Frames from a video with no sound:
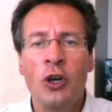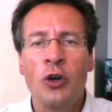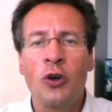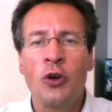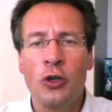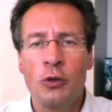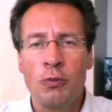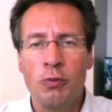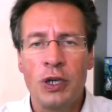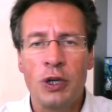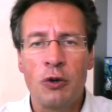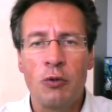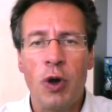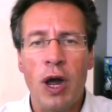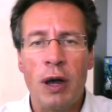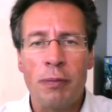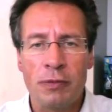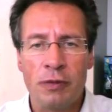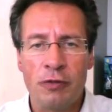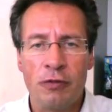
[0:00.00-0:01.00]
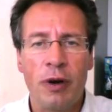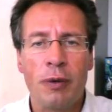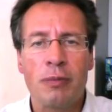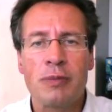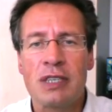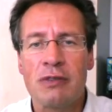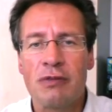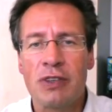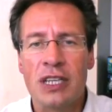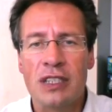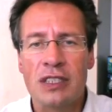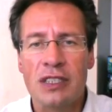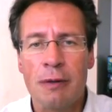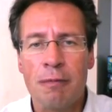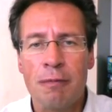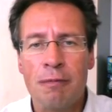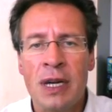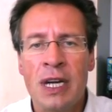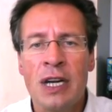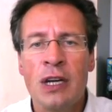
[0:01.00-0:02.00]
could be grabbed from the
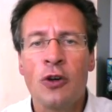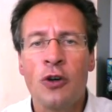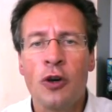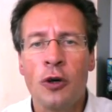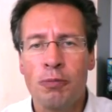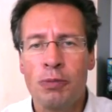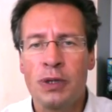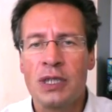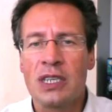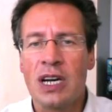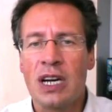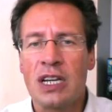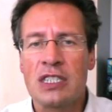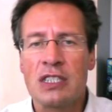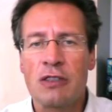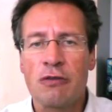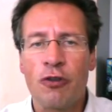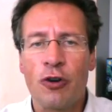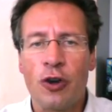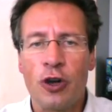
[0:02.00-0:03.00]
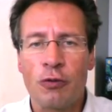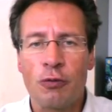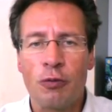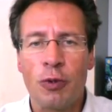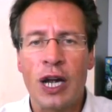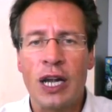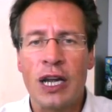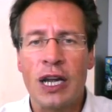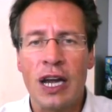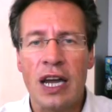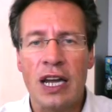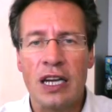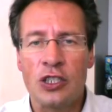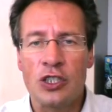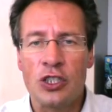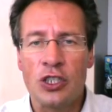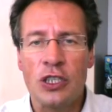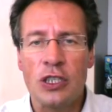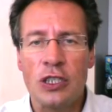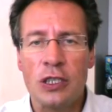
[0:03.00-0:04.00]
victim, could be transferred via
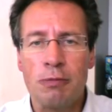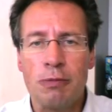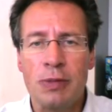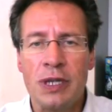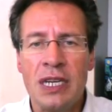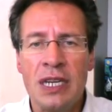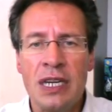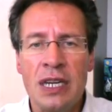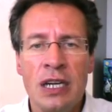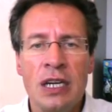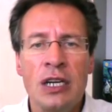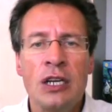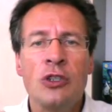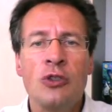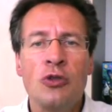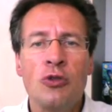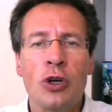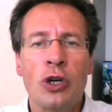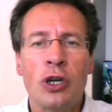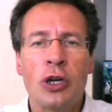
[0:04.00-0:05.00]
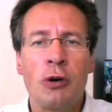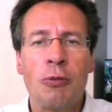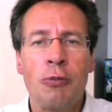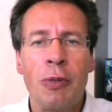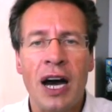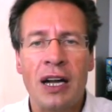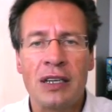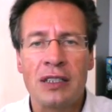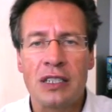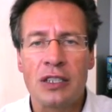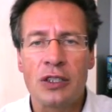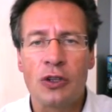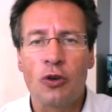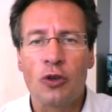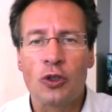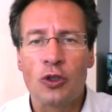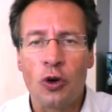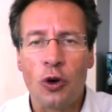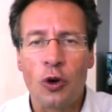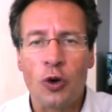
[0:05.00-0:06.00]
HTTP to a command and
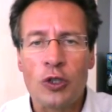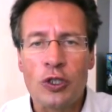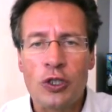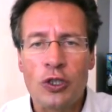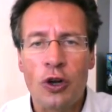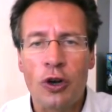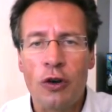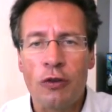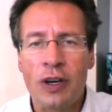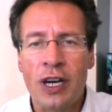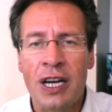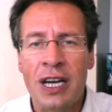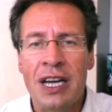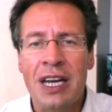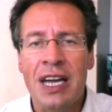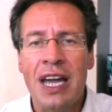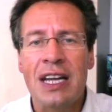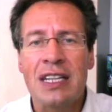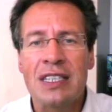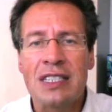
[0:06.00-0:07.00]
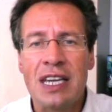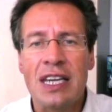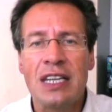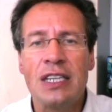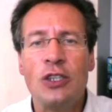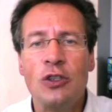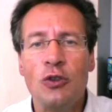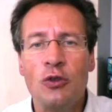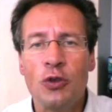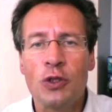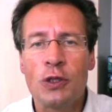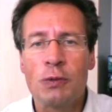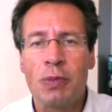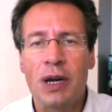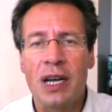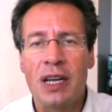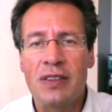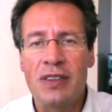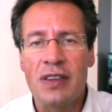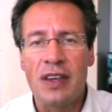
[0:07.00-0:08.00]
control server, and then used
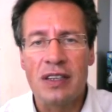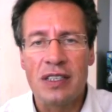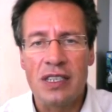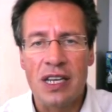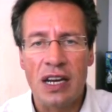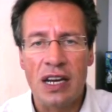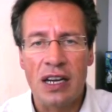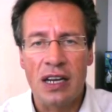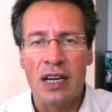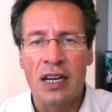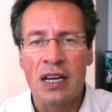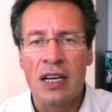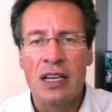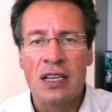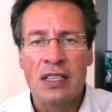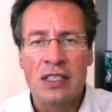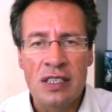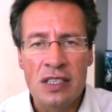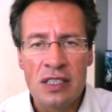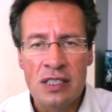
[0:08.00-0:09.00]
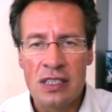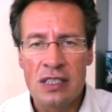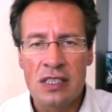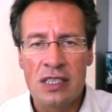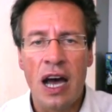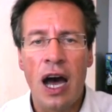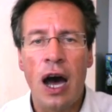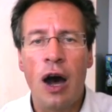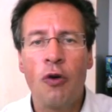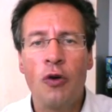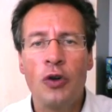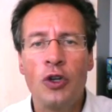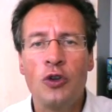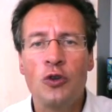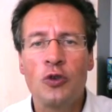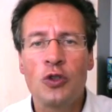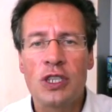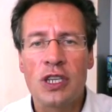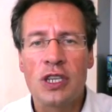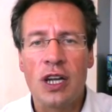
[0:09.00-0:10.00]
by the attacker. This is how you
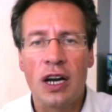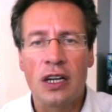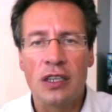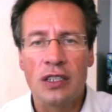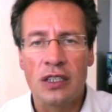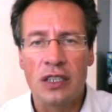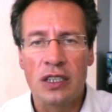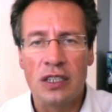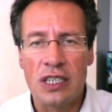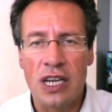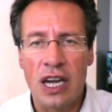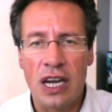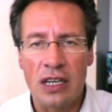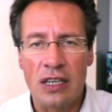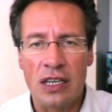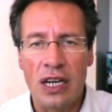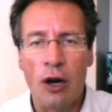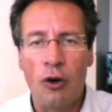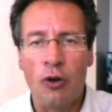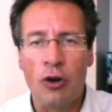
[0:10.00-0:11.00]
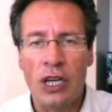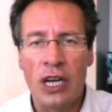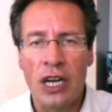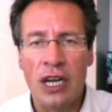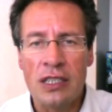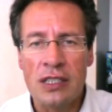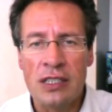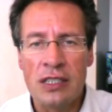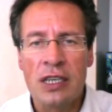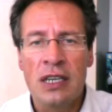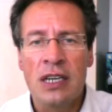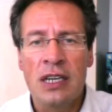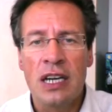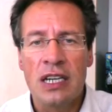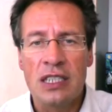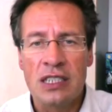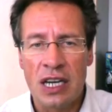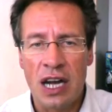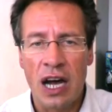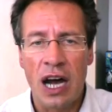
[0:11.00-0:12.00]
start an attack nowadays, a
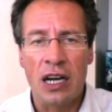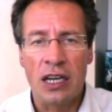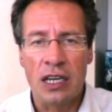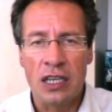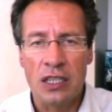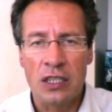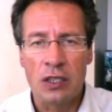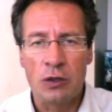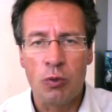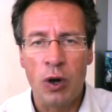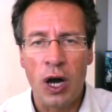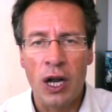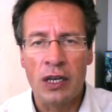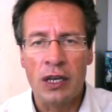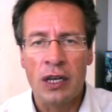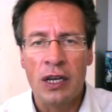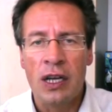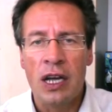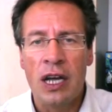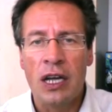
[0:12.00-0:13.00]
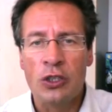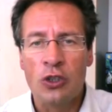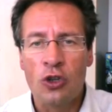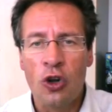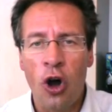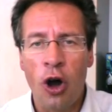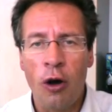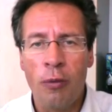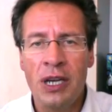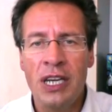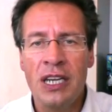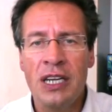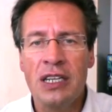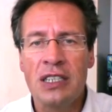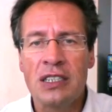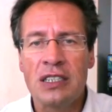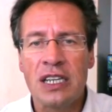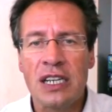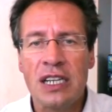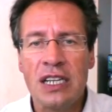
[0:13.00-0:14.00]
targeted one, and normally it
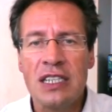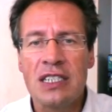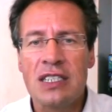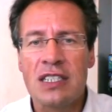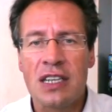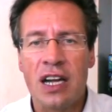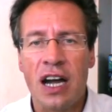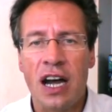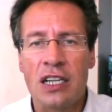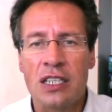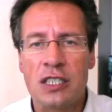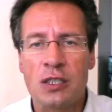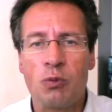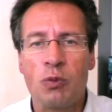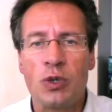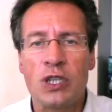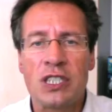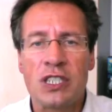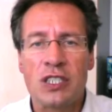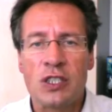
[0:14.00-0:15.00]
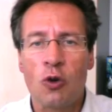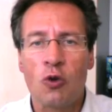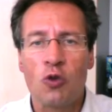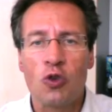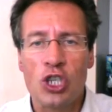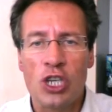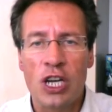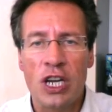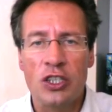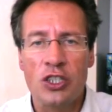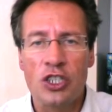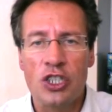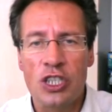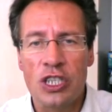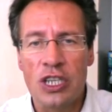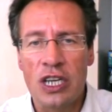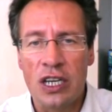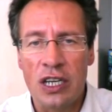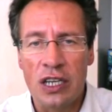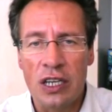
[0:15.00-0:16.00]
really starts with social
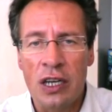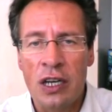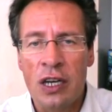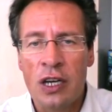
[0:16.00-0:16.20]
engineering.